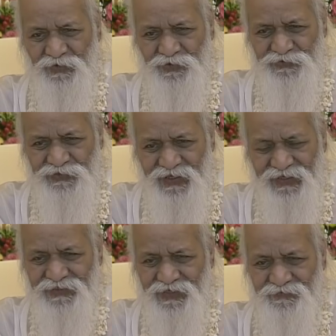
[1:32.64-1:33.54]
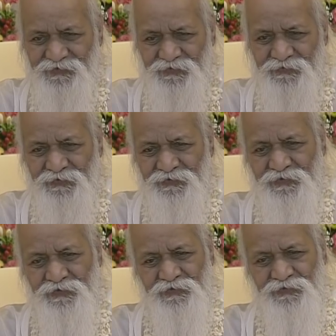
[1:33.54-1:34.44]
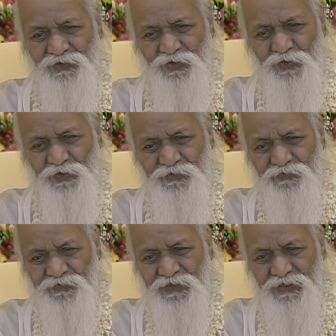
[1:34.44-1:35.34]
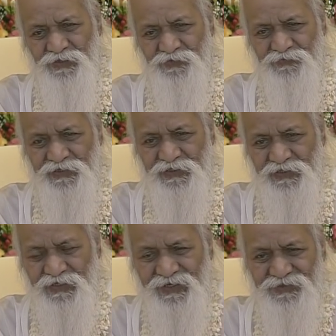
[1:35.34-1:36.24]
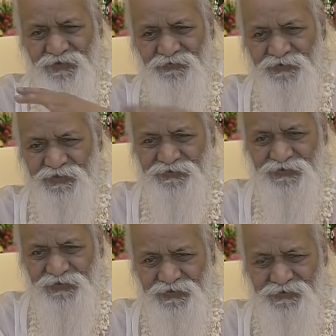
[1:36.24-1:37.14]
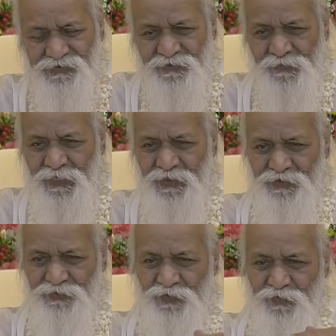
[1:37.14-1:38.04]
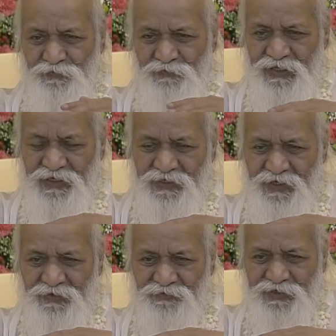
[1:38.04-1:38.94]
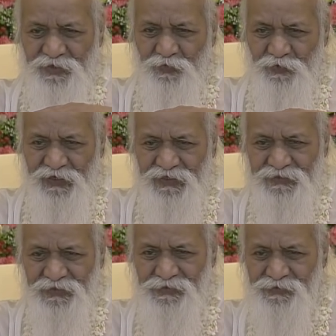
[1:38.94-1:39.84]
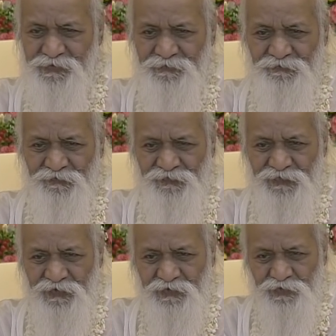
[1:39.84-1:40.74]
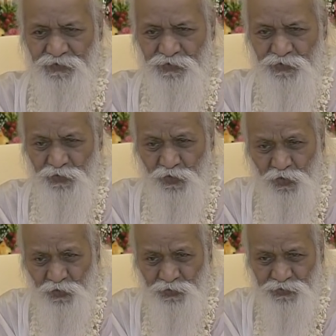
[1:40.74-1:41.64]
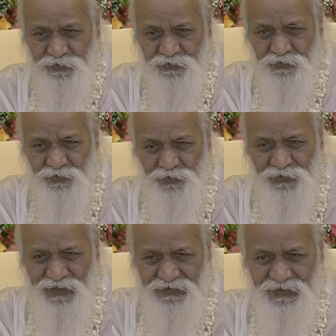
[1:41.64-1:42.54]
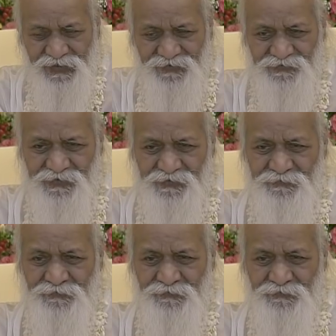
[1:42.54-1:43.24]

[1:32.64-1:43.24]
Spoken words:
On that level, the whole field of enlightenment is to make our awareness known to that level,